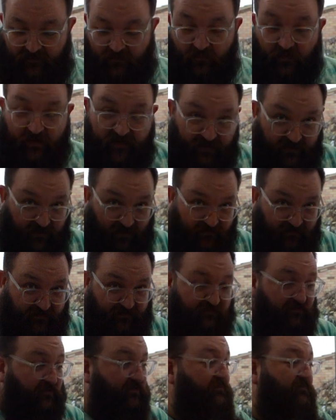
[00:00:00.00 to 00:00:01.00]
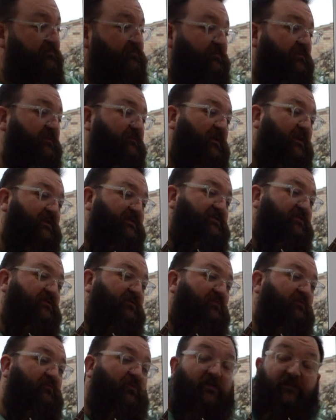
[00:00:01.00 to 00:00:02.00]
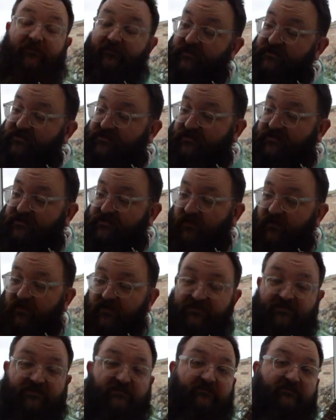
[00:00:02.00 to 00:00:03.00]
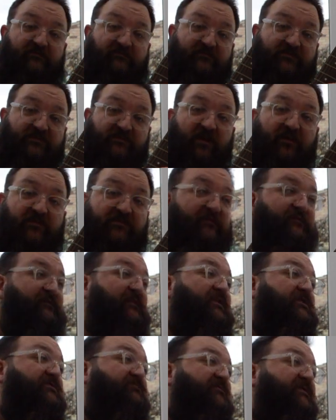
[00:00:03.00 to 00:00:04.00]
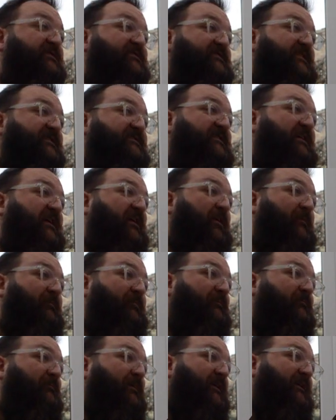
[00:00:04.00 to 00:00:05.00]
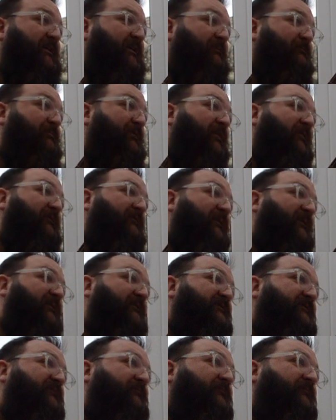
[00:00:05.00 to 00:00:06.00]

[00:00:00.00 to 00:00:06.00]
We can go through, we might do it with one of these guitars, start to finish, resetting it up and making it perfect.